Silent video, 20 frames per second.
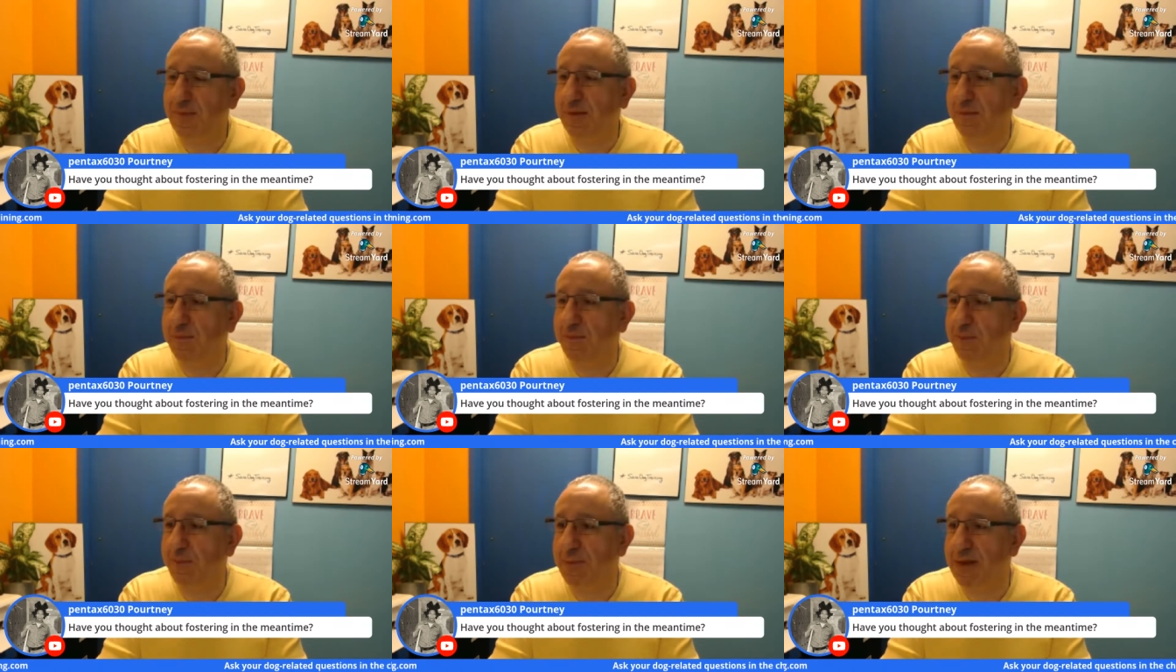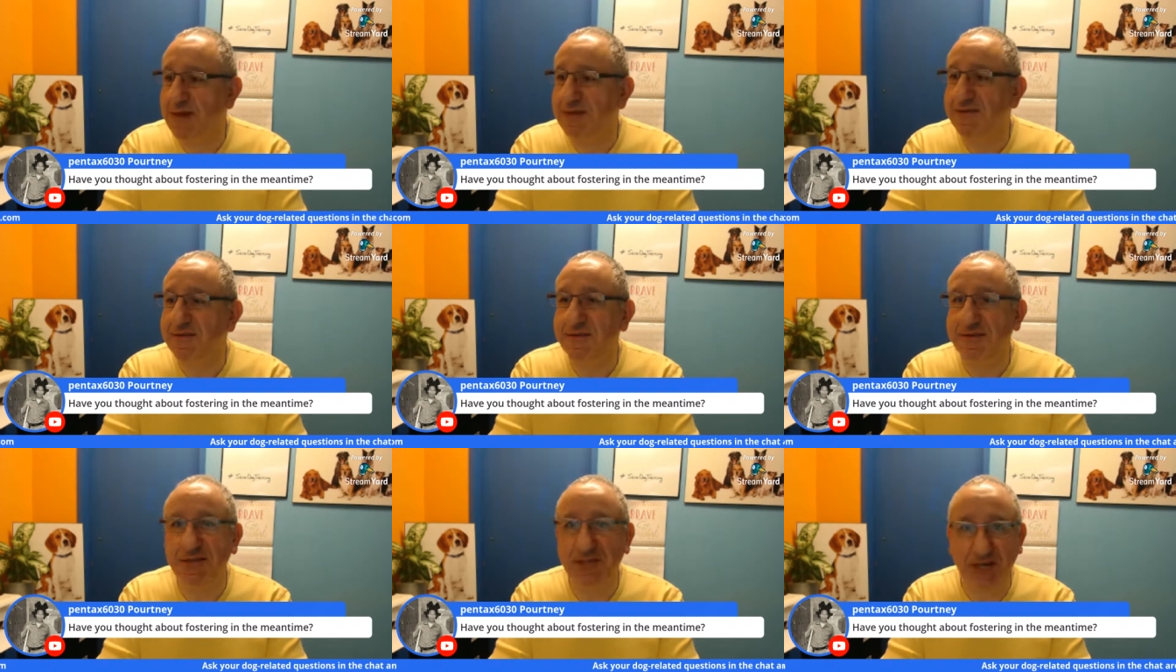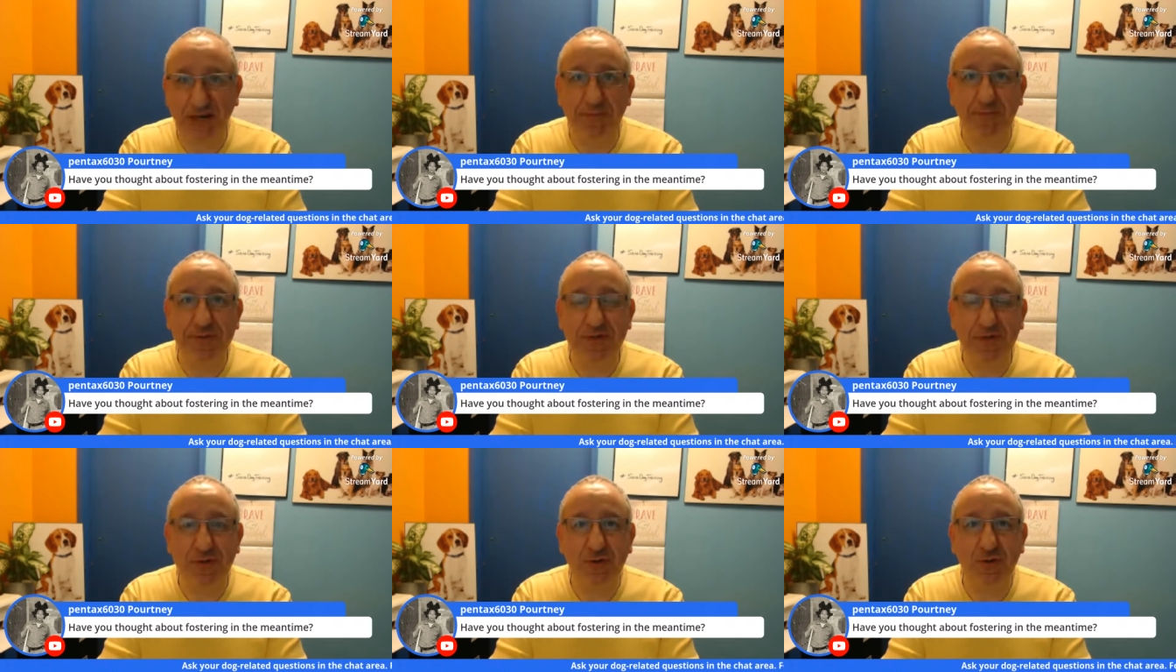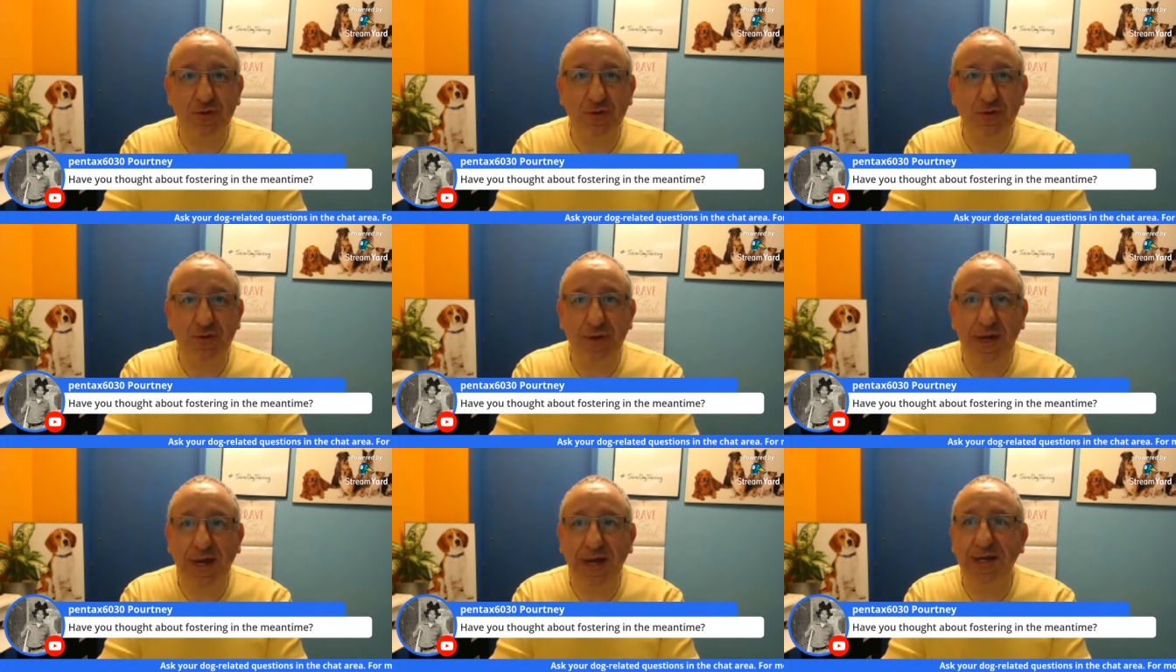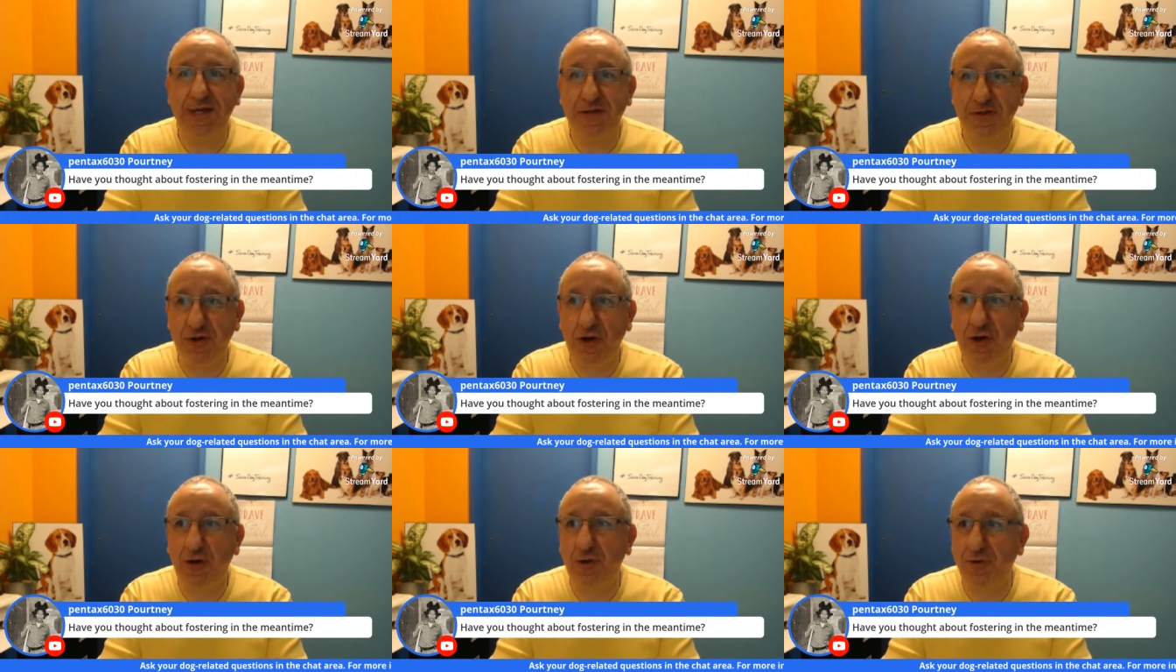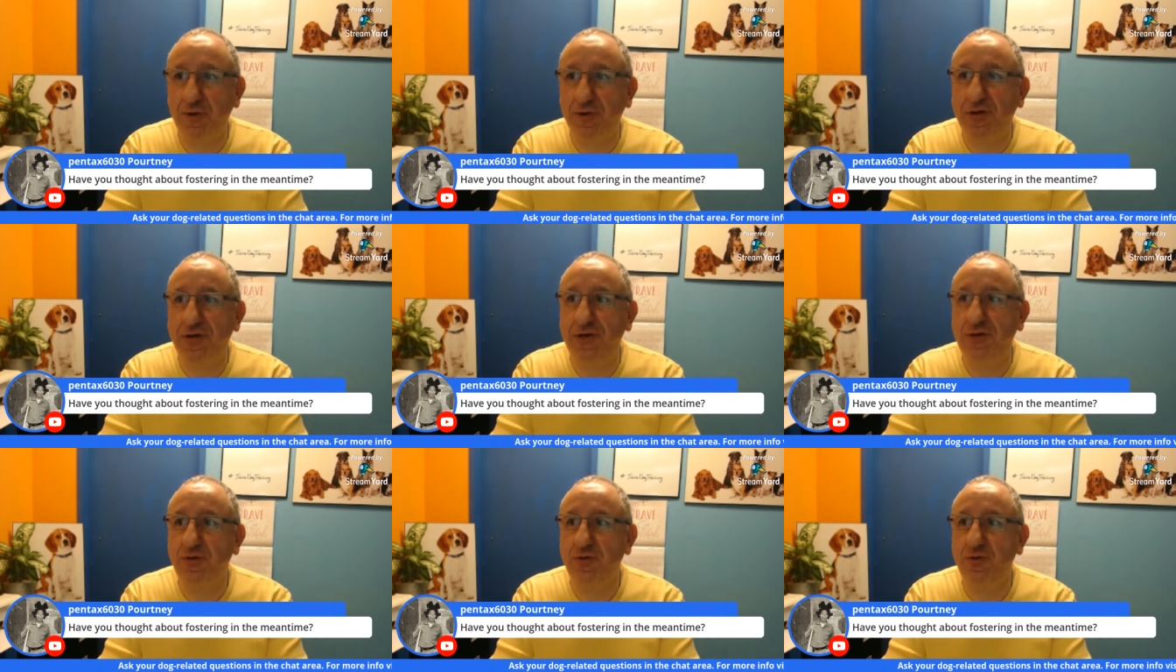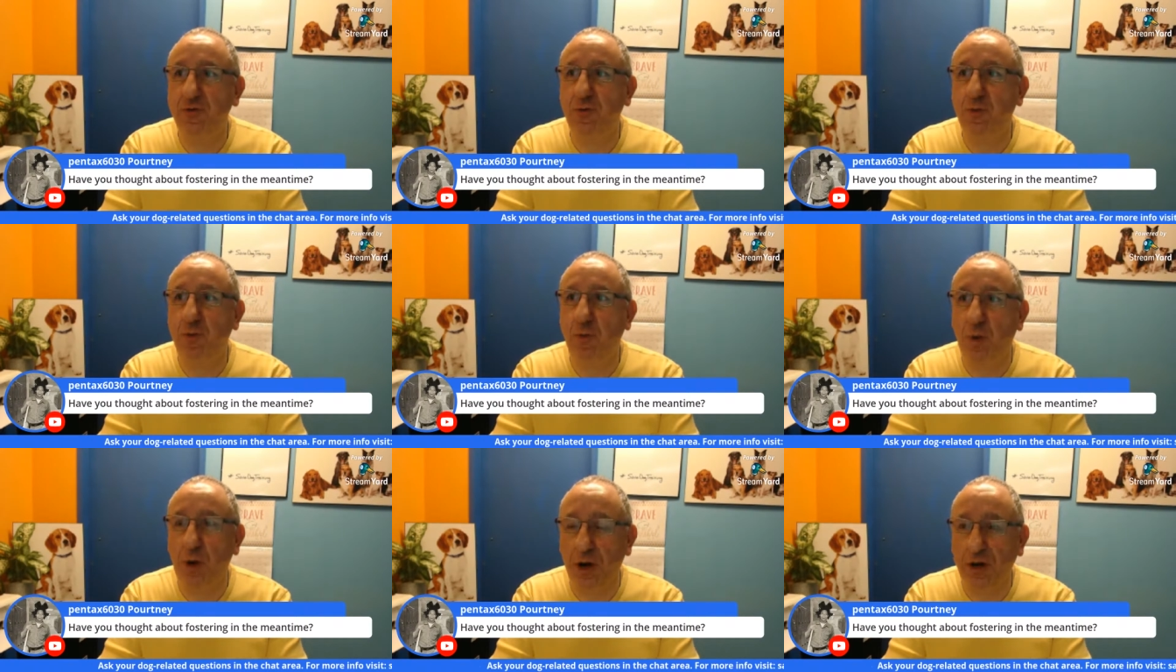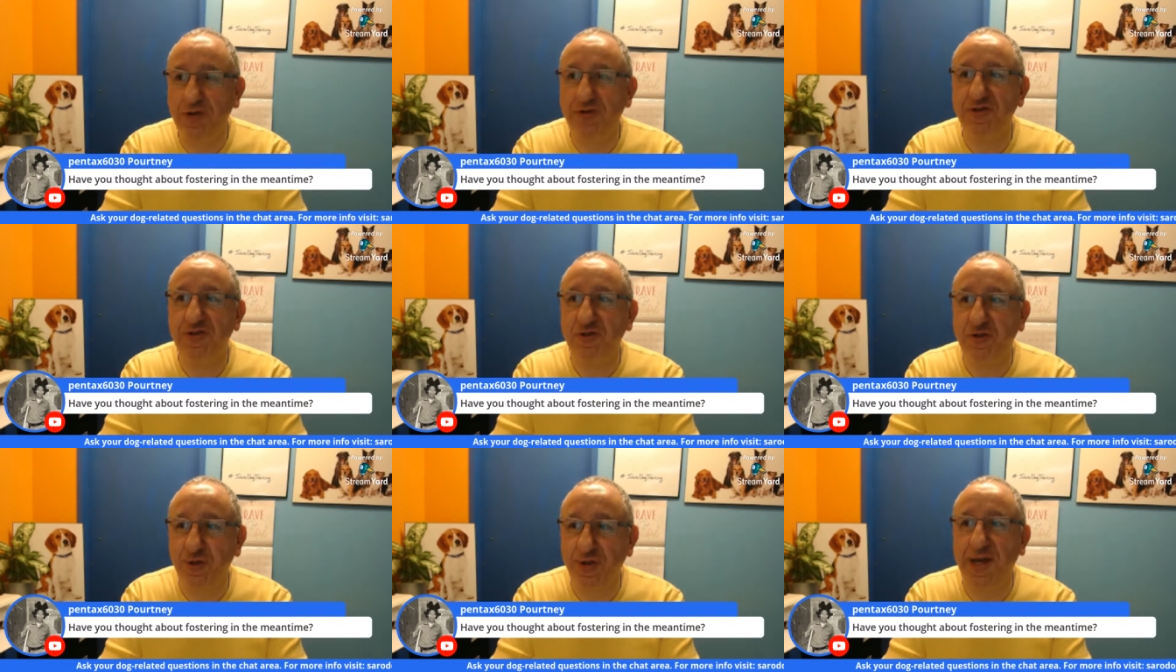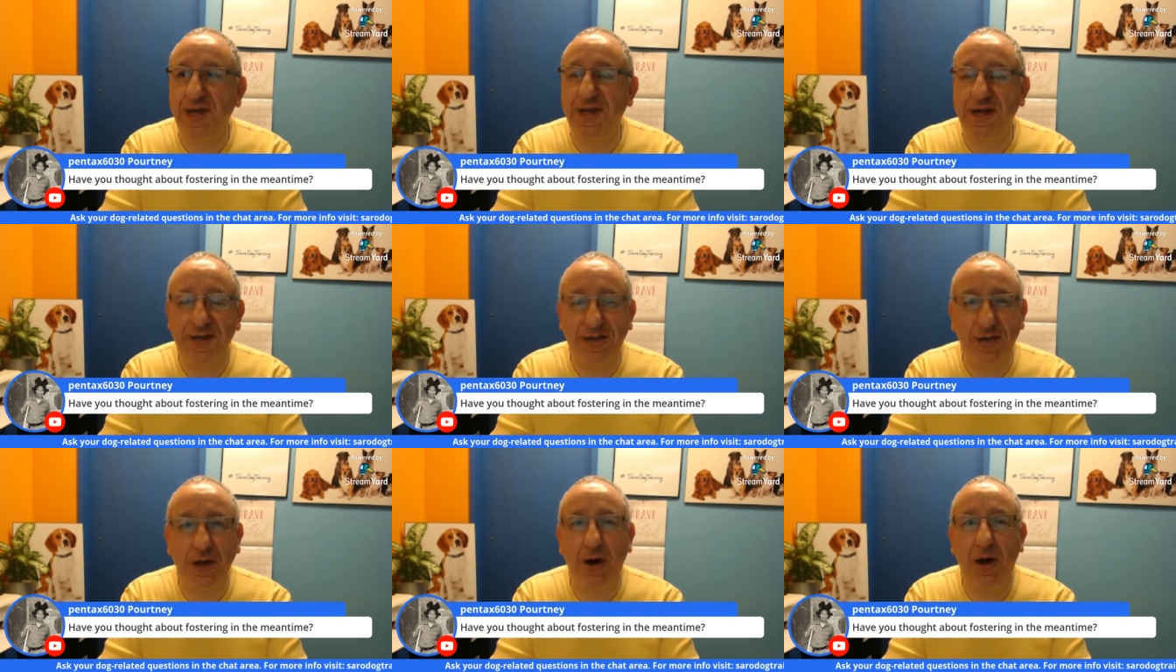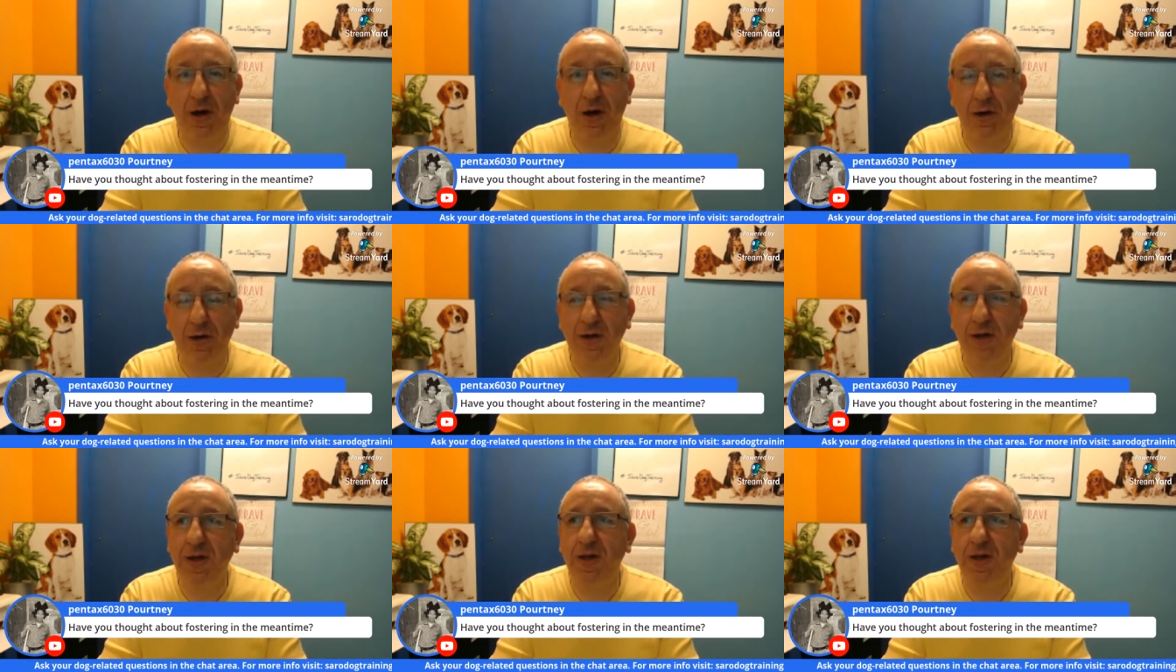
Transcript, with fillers: best tips to any dog owner who wants to get a dog